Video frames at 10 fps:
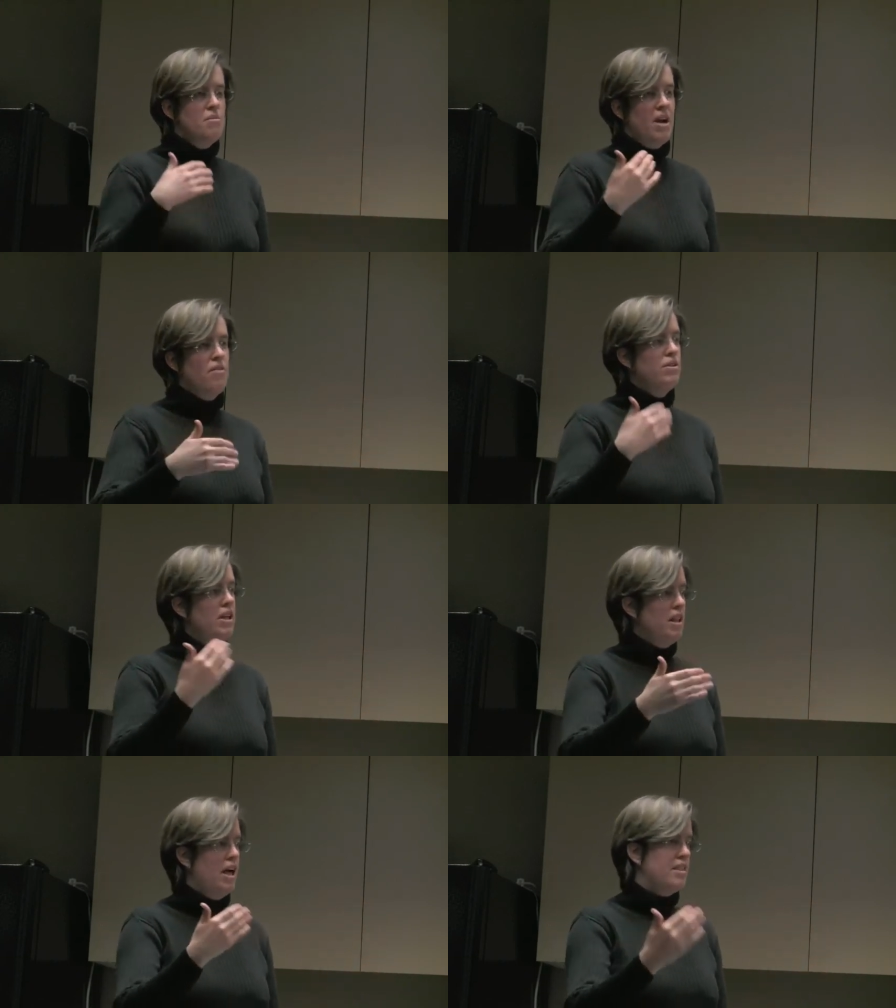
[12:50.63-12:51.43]
But I
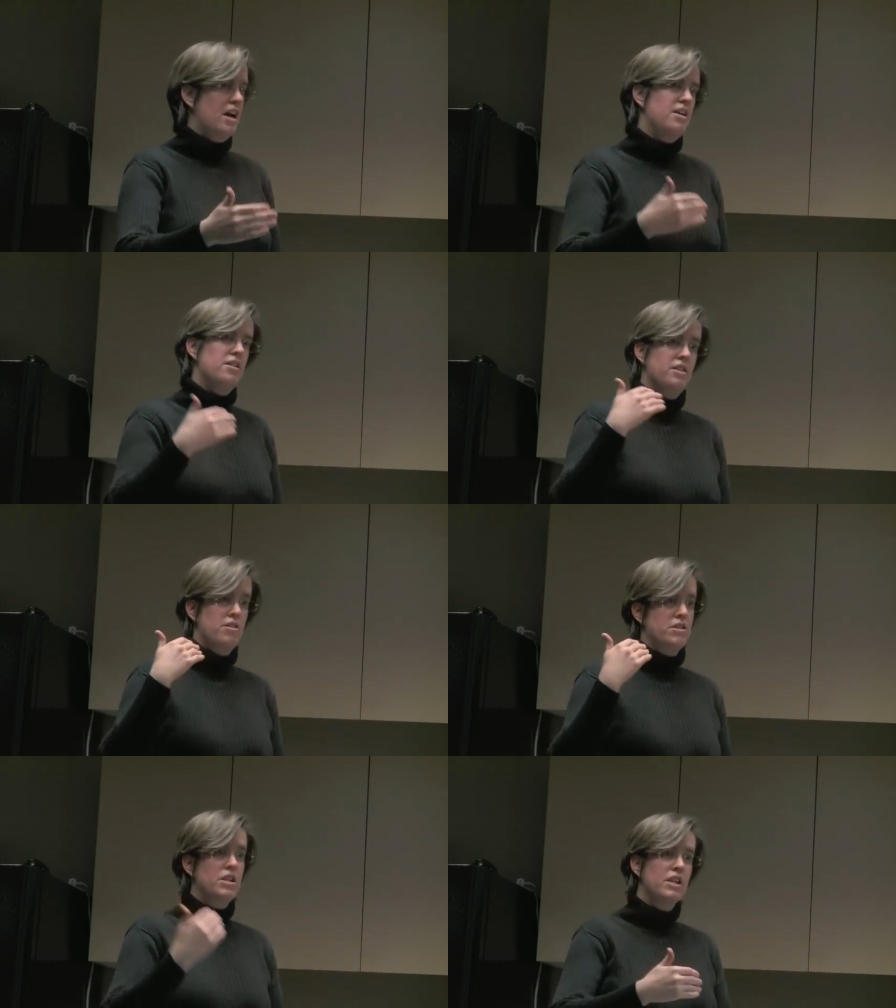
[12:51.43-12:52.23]
really like the idea that
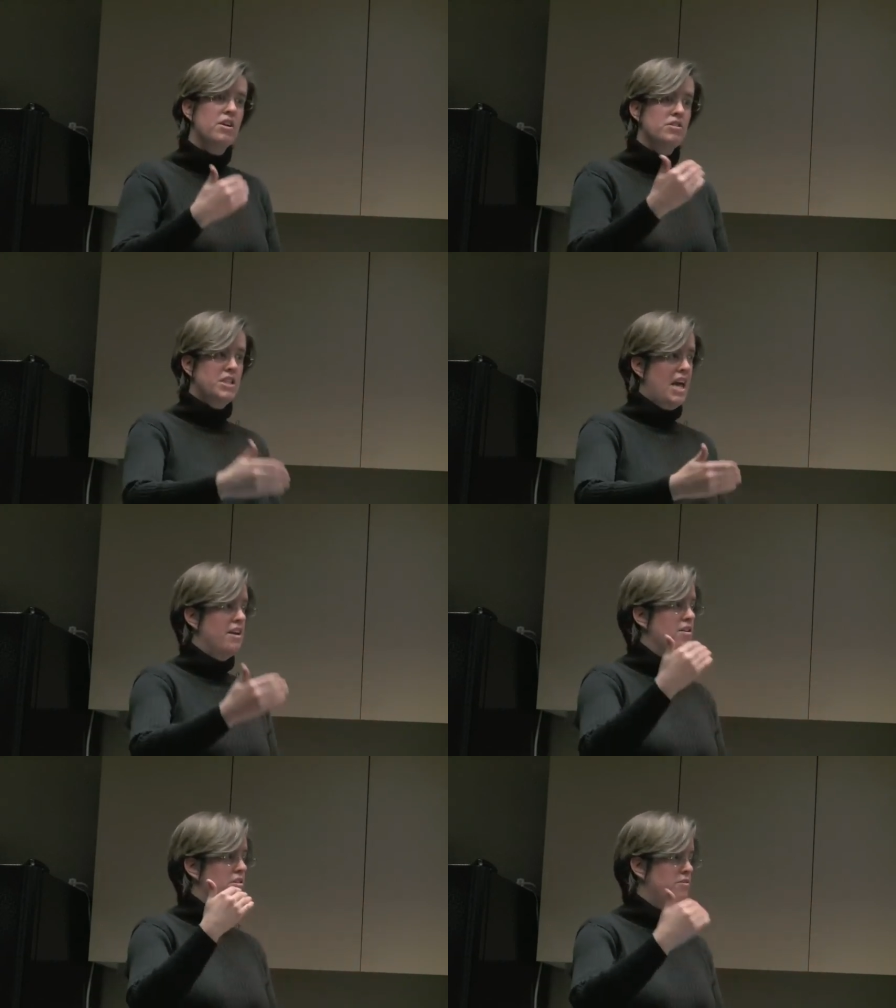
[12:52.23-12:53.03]
there's clear
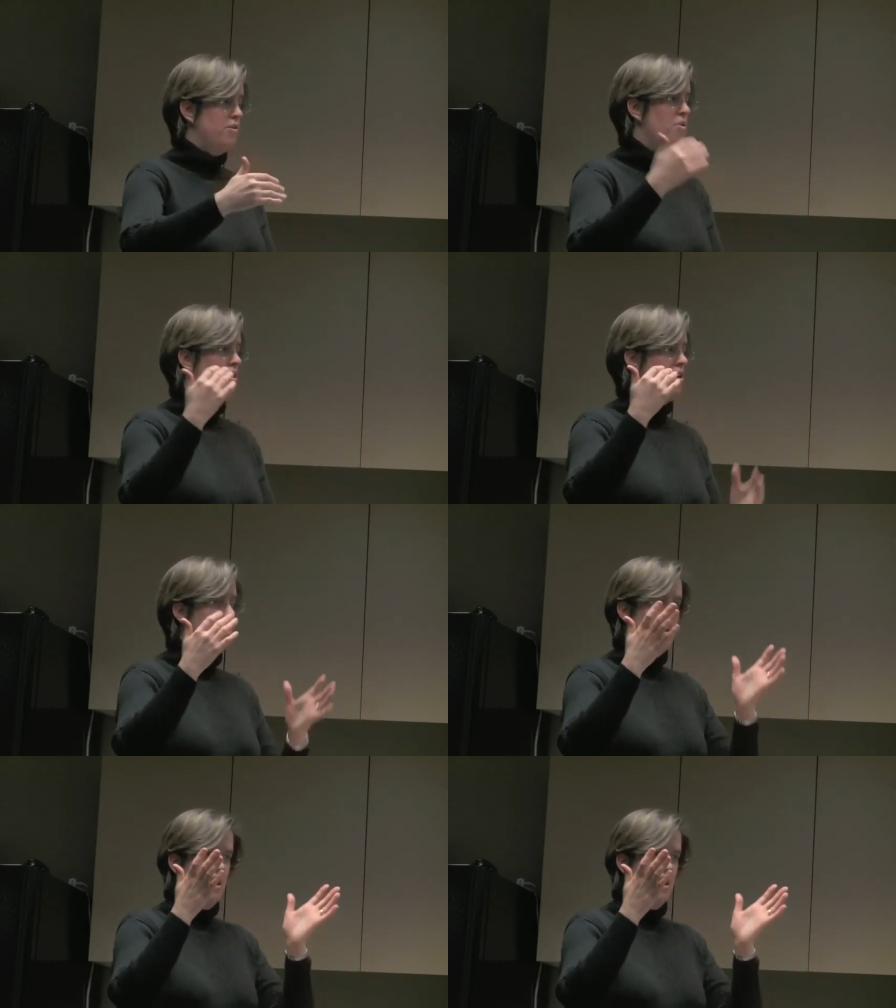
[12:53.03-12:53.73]
standards for